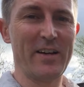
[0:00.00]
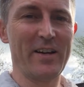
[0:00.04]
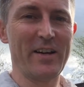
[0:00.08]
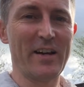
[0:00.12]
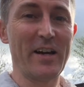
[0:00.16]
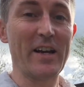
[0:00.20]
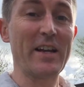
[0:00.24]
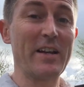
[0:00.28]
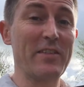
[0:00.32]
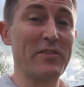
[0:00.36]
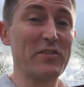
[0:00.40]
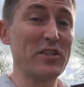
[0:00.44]

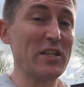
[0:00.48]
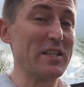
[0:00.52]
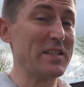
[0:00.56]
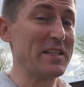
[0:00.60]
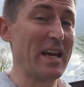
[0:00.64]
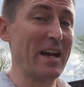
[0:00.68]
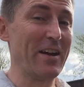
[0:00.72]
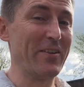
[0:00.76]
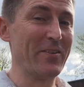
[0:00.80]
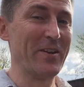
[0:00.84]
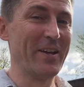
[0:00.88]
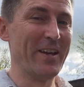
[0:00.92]
I can have a sit
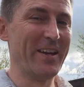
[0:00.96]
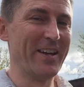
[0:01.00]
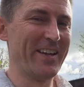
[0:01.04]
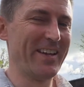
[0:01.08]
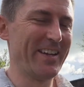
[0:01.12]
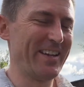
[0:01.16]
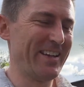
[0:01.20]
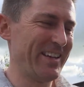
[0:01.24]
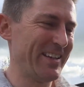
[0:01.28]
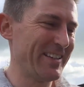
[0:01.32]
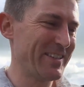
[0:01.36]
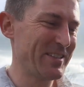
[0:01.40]
down.
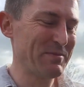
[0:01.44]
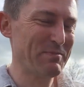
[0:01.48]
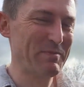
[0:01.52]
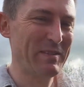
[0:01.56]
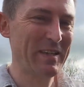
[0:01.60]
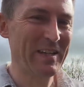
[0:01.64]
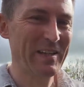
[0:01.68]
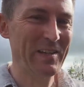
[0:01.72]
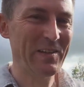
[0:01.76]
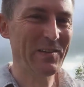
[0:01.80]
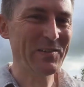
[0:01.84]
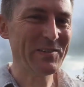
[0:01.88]
It's
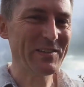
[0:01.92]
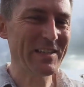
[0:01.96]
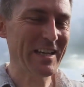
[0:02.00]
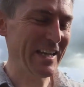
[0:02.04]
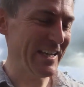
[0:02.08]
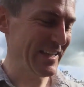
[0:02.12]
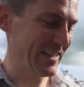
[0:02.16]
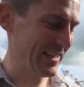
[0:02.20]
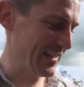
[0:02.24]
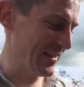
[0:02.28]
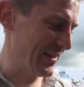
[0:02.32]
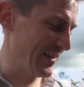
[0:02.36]
been a long day
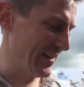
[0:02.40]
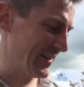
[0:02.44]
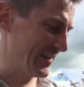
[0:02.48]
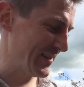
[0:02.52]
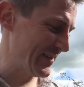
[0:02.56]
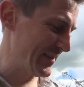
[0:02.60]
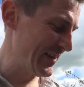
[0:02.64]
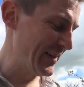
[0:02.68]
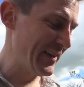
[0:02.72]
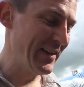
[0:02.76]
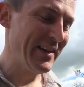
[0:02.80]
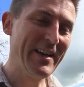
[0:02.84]
in the
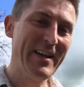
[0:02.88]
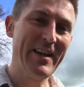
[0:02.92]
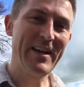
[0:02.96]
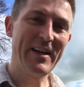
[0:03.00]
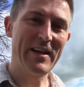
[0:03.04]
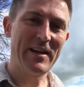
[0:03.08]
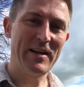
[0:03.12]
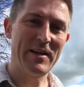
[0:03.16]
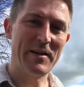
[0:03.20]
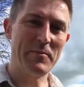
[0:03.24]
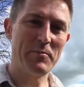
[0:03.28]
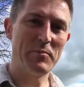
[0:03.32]
garden,
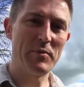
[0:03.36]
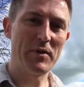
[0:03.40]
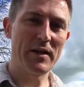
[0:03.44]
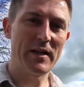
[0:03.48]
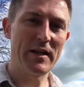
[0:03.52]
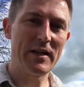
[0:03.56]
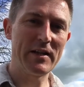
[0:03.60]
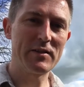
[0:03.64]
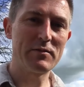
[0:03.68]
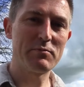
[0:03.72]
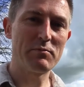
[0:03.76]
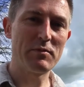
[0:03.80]
but
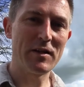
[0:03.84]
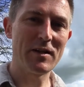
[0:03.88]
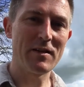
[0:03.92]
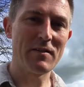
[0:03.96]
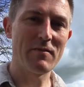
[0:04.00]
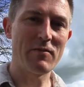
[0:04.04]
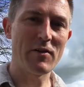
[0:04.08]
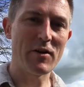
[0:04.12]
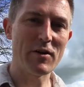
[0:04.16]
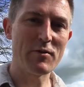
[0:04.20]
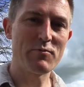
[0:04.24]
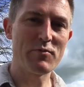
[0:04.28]
it's been a
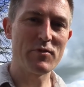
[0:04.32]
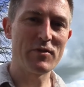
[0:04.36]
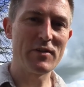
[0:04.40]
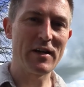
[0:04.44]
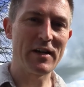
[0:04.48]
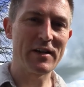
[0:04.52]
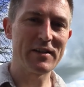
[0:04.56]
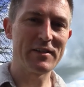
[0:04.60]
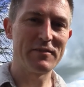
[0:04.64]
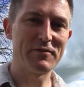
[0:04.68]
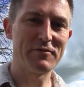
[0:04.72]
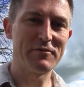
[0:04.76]
very
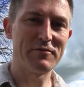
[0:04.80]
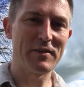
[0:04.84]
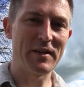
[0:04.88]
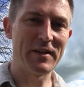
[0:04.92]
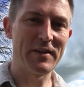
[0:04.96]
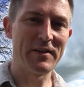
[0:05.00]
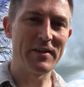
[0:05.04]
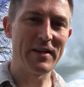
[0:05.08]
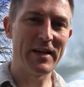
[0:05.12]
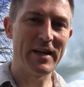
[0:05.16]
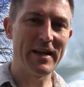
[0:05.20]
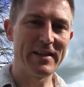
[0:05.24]
productive,
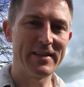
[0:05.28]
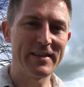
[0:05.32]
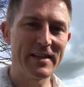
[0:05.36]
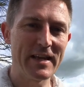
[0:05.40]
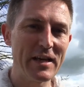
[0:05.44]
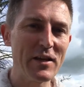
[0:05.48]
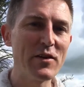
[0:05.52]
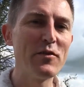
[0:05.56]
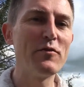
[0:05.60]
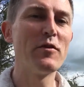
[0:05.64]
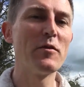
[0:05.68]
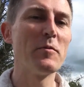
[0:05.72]
fun day.
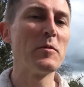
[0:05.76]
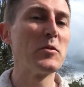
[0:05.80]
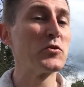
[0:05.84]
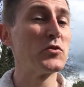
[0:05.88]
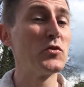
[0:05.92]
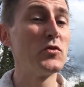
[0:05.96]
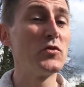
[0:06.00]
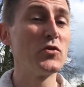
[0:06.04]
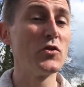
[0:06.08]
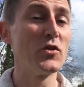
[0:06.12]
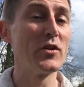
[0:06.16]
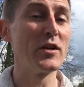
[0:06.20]
Thank you very much
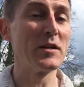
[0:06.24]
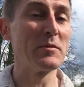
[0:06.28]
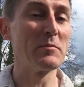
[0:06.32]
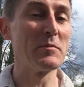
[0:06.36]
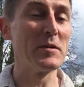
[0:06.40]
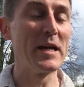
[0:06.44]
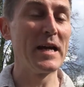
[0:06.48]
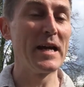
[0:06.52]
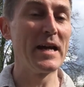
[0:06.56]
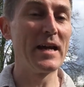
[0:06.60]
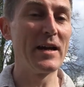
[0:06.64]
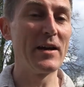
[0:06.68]
for joining
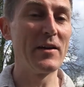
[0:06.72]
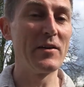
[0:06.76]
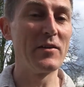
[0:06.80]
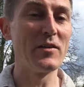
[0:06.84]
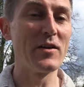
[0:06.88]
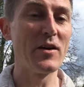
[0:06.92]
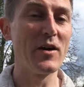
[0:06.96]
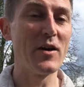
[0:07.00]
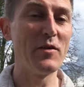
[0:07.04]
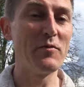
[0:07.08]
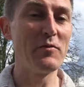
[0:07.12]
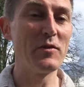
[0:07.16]
me, and
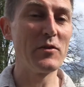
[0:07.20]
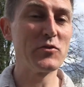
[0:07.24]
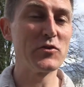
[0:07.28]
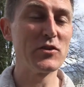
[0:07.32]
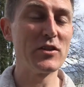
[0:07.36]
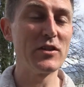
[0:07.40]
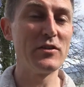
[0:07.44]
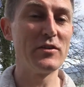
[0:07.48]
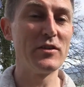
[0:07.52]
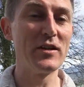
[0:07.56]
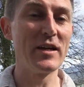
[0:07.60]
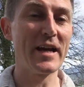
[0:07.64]
hopefully we'll
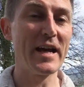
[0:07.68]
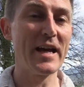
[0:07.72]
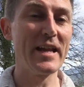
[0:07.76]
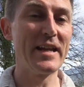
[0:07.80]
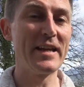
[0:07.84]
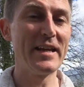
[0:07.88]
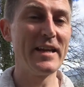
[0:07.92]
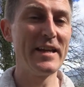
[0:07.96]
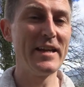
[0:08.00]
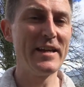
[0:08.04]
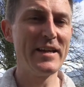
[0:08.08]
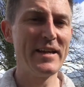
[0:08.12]
see you
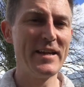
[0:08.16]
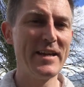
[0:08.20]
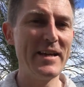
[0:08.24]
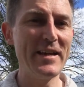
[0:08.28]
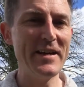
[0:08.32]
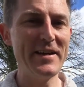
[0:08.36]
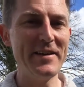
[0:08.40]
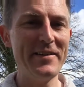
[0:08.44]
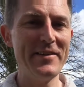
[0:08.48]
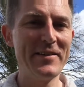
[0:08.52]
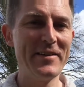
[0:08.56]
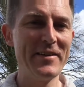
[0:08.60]
again
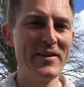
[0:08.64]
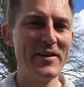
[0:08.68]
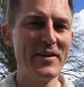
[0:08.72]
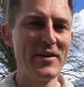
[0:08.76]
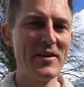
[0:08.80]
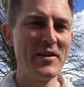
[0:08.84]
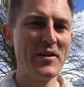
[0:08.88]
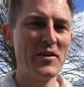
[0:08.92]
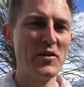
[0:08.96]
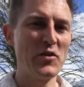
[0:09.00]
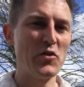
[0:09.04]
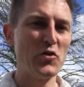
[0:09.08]
here
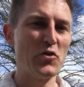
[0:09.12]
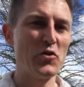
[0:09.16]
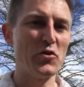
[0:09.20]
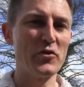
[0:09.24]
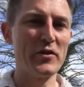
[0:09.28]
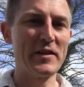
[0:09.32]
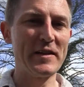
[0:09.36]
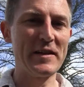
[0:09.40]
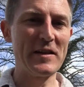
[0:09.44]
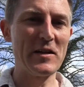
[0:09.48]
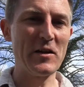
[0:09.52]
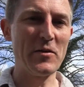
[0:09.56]

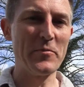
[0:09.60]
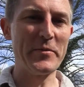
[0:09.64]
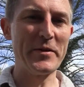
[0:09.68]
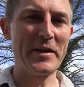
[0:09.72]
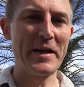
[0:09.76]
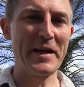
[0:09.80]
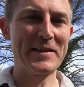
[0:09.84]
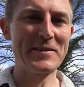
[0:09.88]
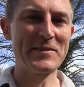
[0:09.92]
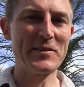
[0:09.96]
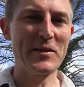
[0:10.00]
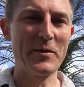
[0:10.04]
or in the allotment
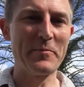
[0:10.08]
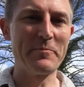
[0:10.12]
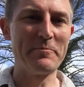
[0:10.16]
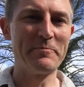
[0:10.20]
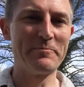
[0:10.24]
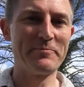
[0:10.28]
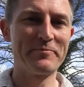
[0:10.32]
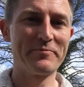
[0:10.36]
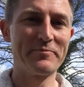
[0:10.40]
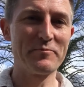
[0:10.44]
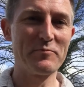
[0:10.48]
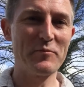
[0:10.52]
next time.
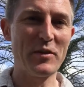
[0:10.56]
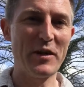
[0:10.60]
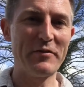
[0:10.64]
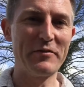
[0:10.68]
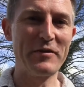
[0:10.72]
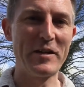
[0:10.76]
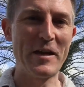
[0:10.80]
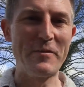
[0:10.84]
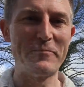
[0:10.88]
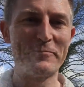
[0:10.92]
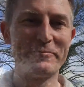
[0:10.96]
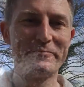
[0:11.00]
Bye
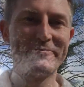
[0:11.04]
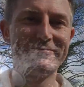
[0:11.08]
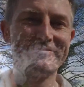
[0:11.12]
for now.